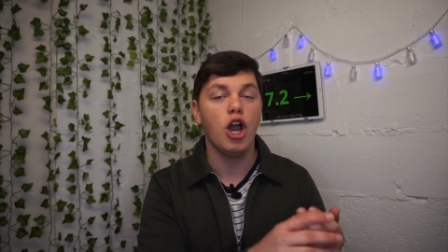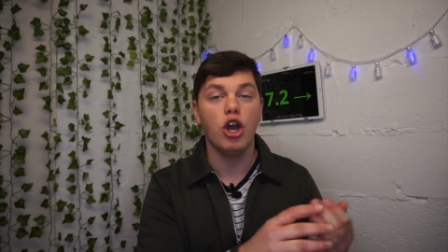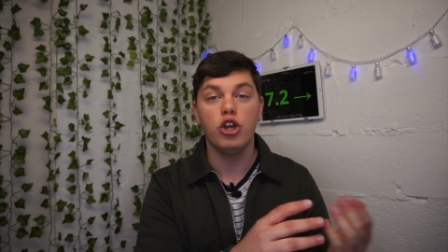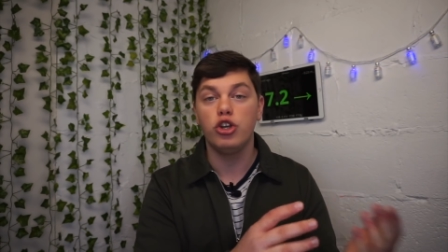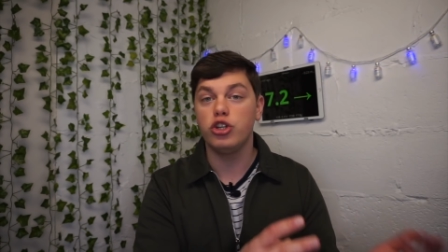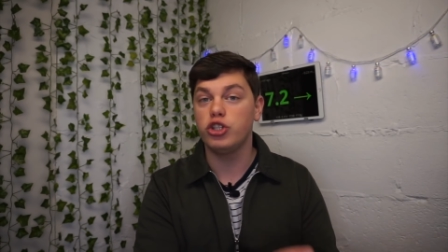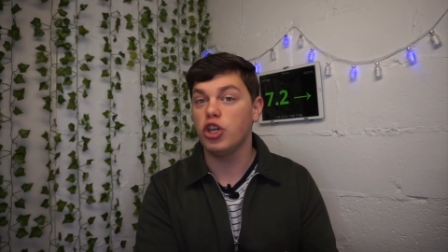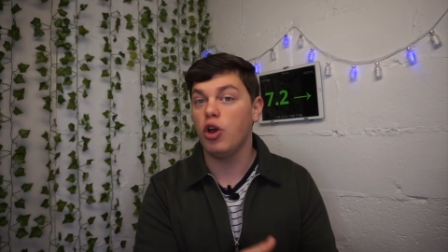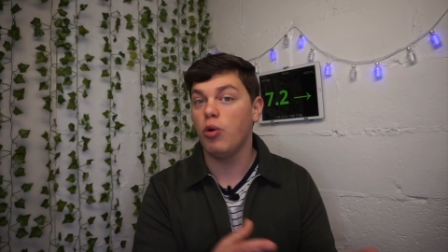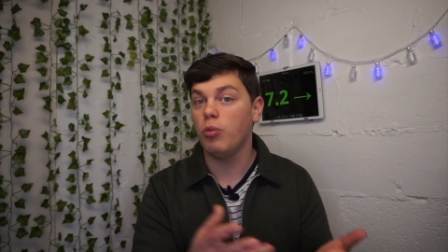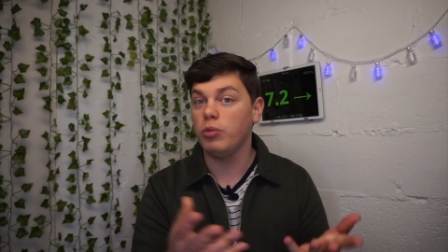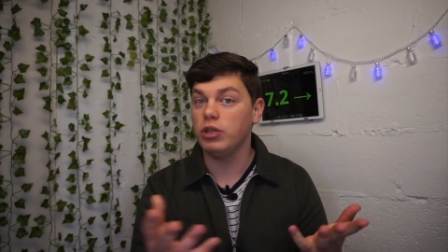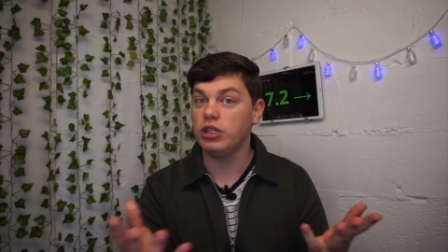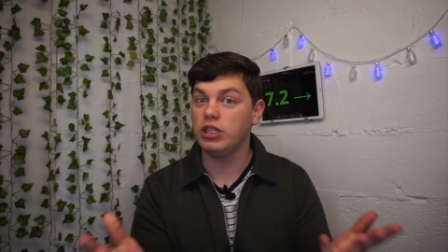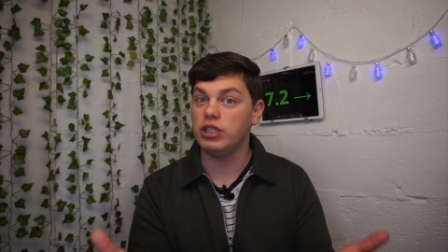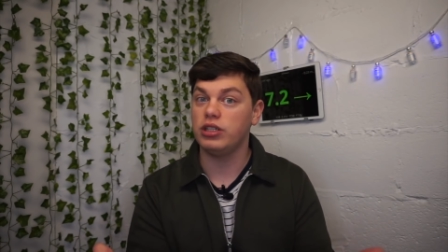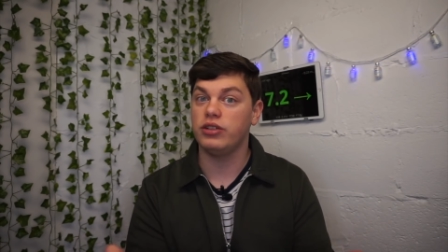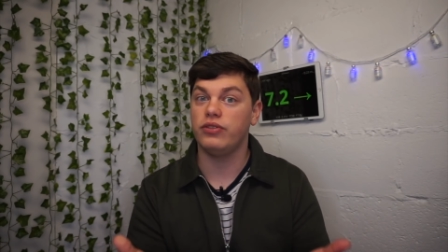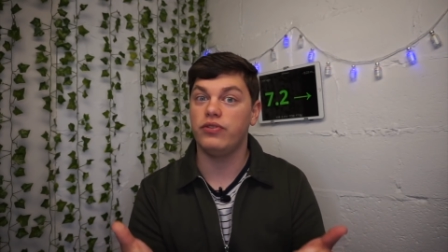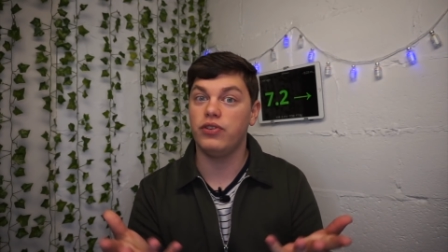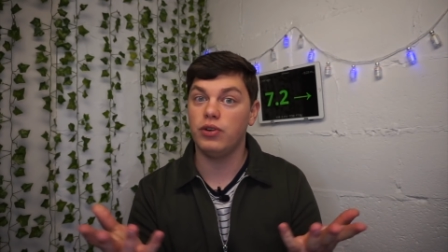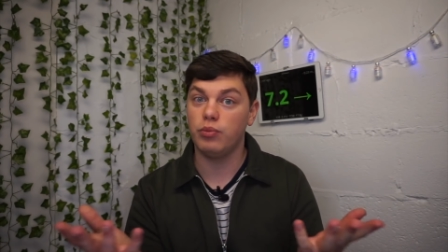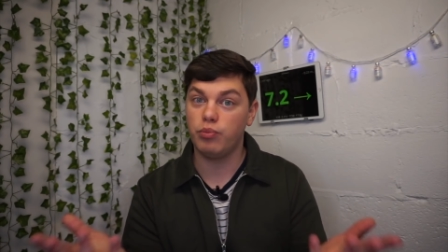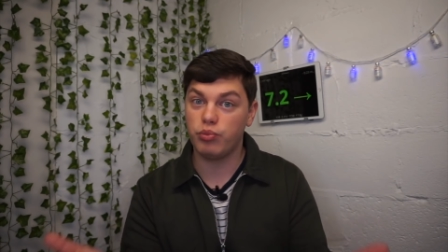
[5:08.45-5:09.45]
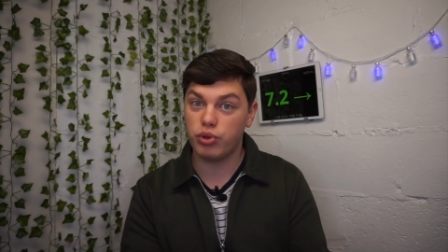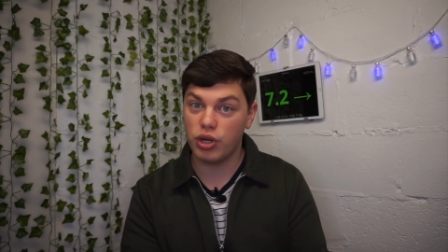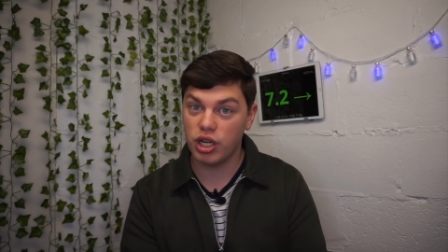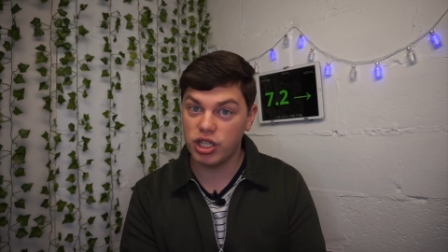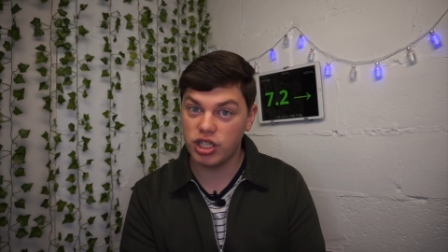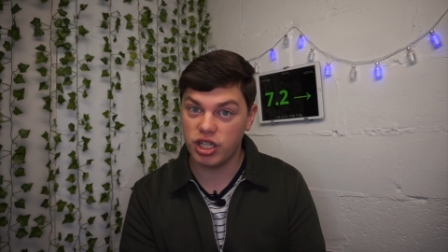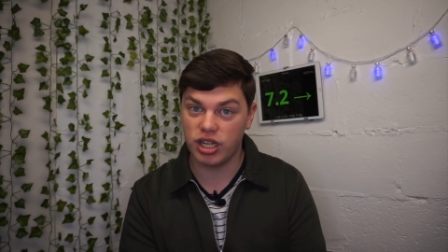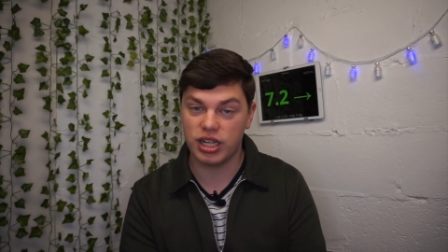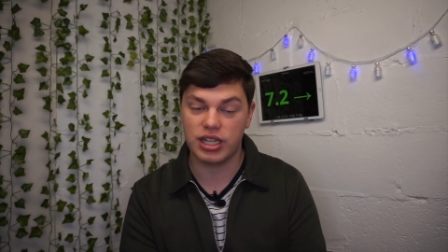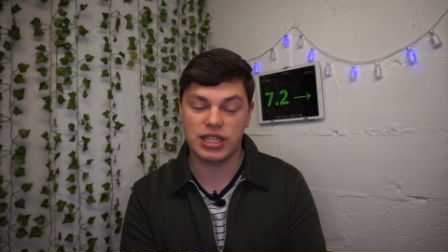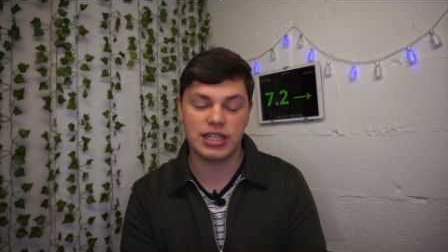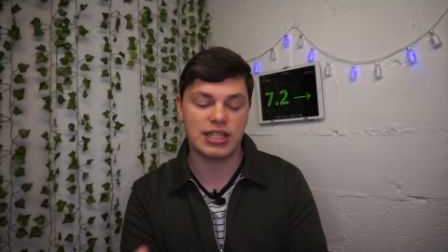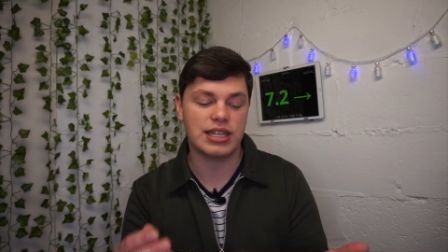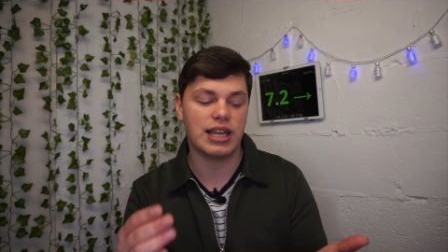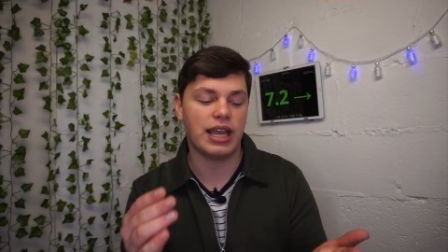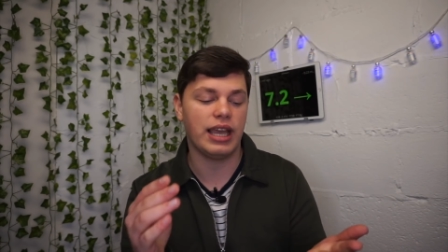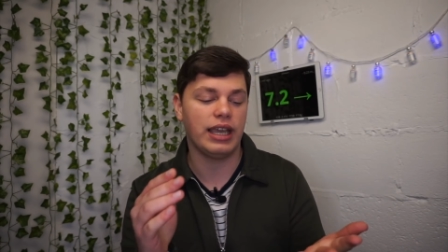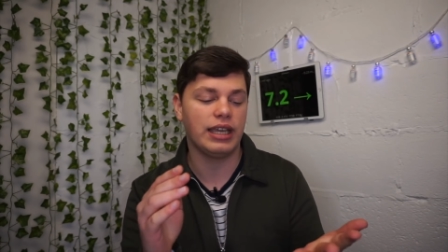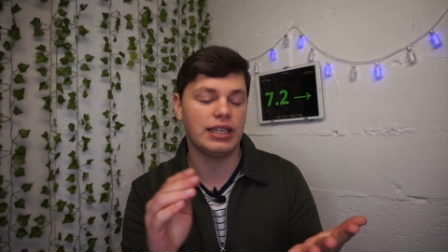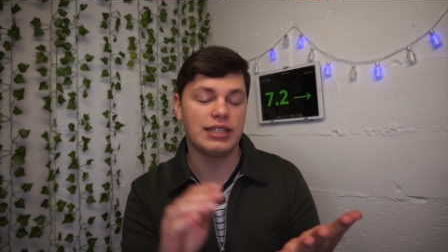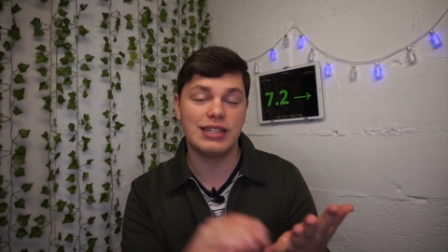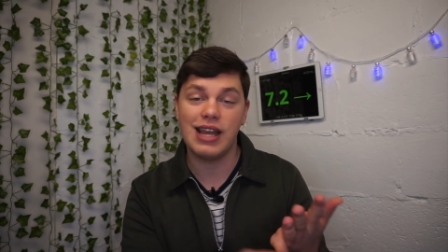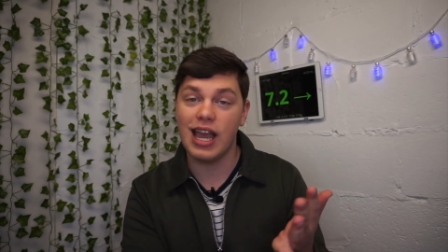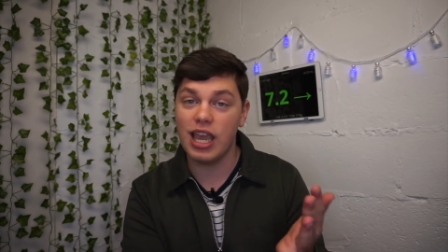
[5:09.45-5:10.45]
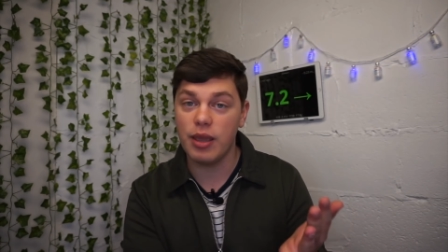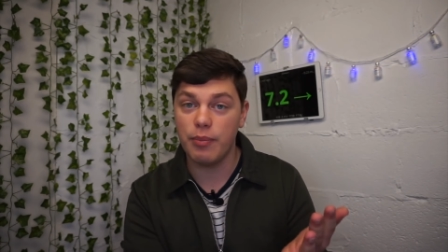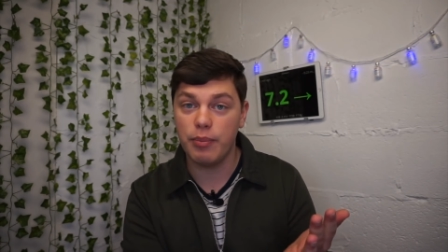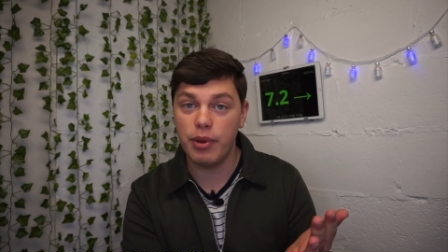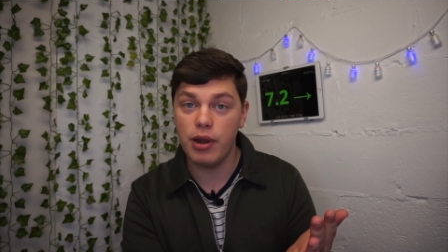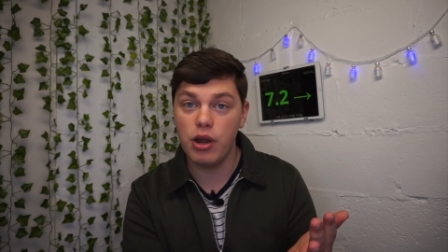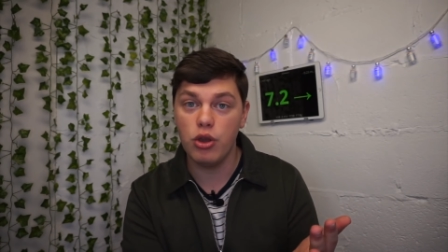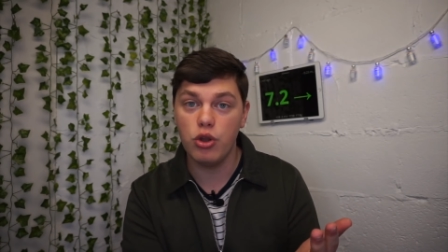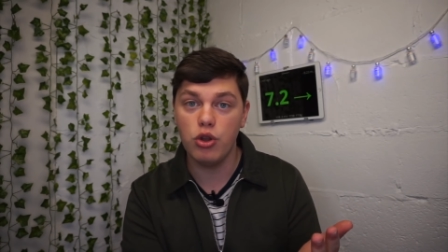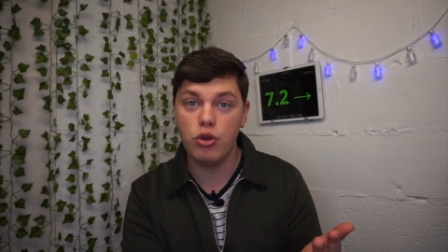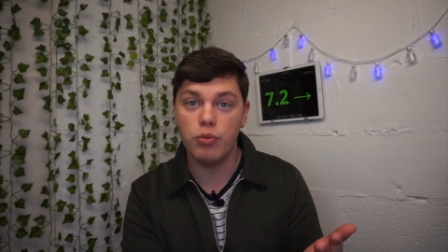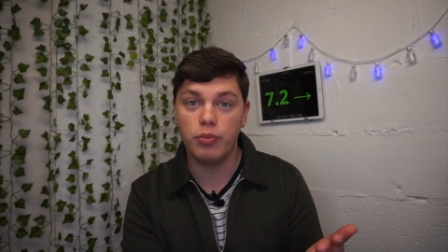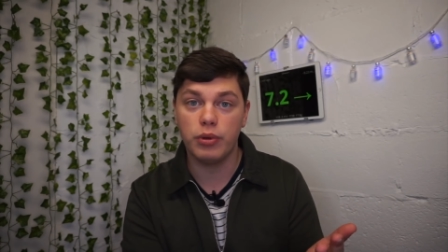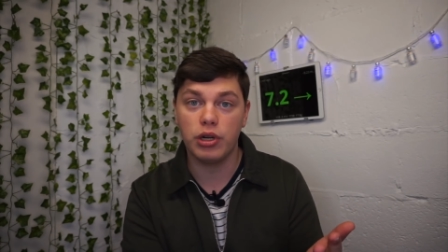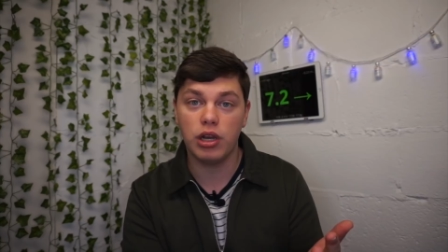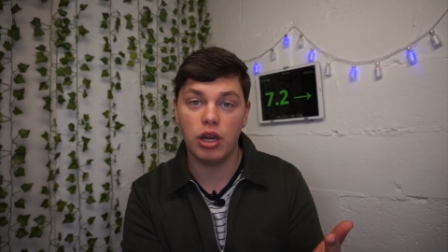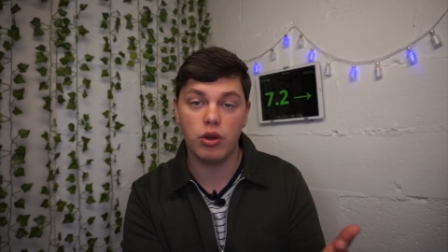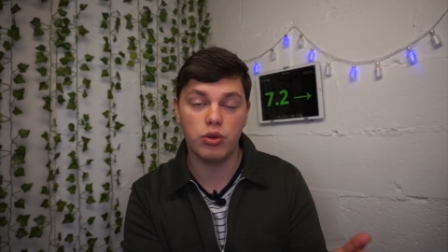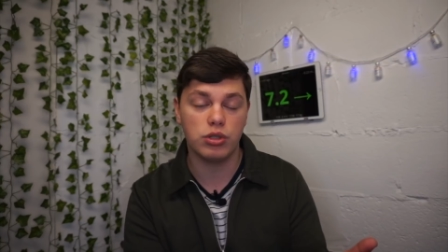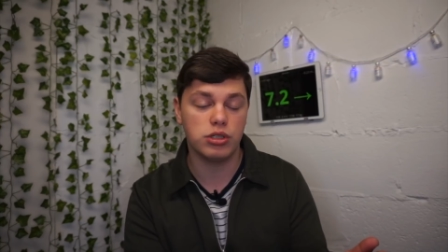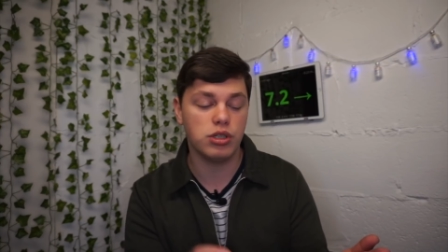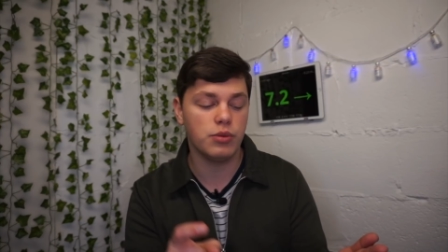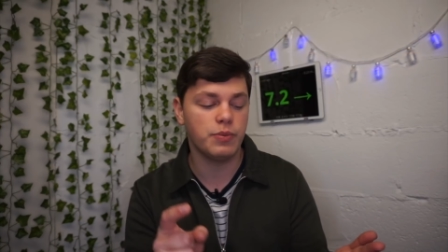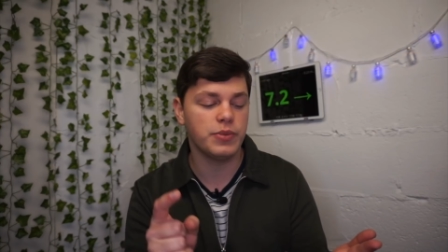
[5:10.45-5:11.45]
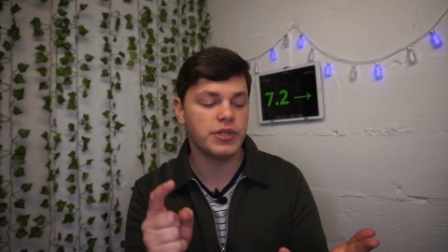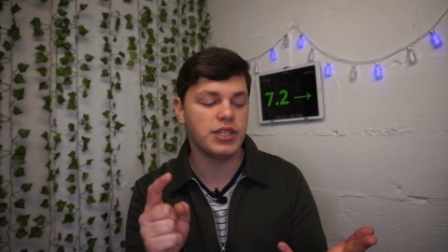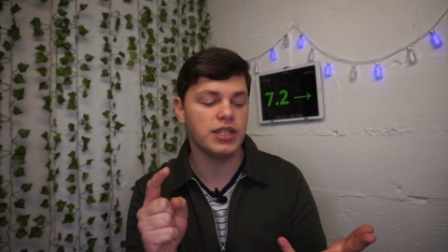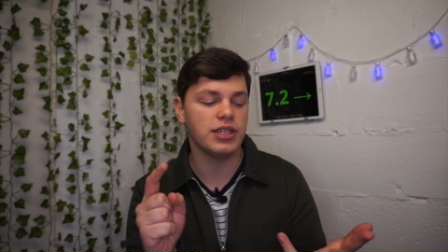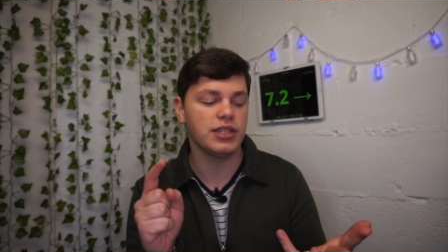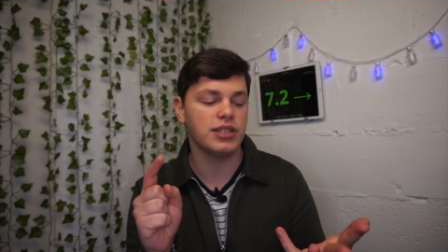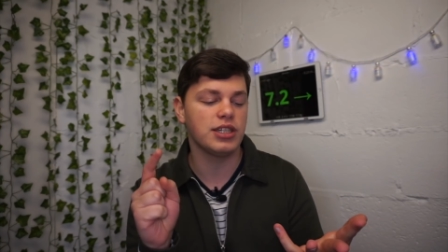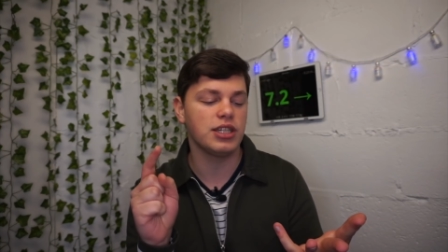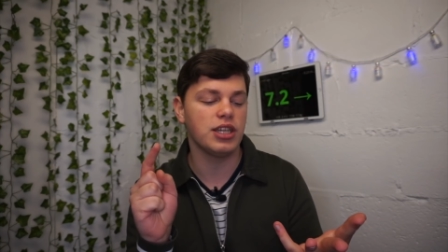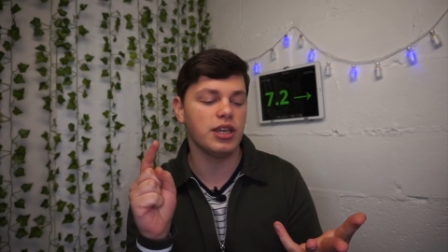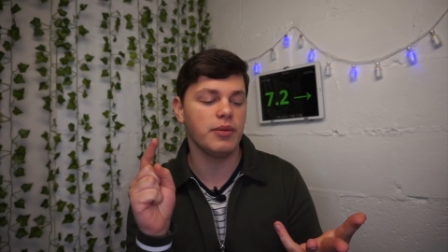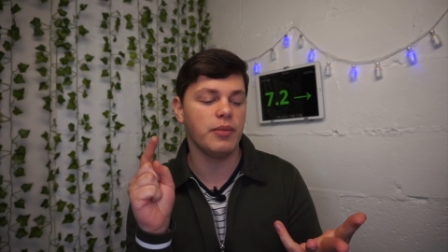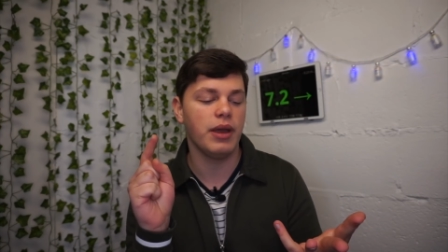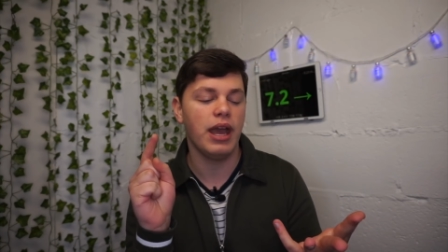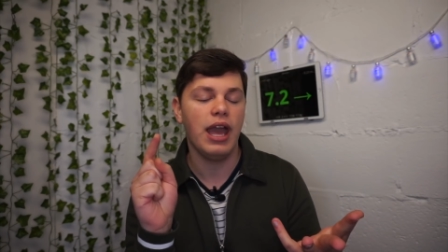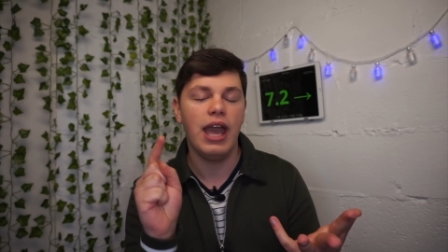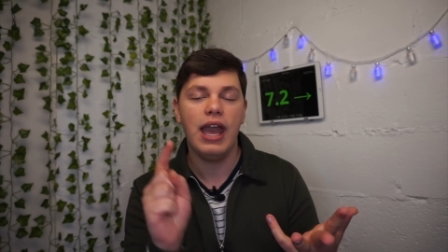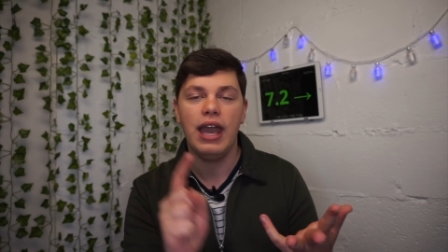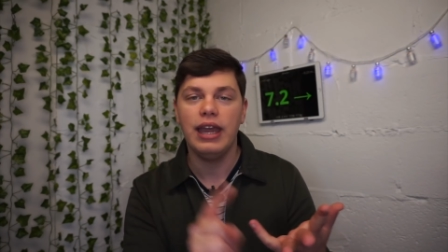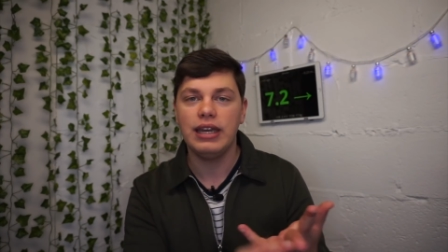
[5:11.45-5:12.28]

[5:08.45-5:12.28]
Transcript: to so many different products like diaper loop, closed loop system,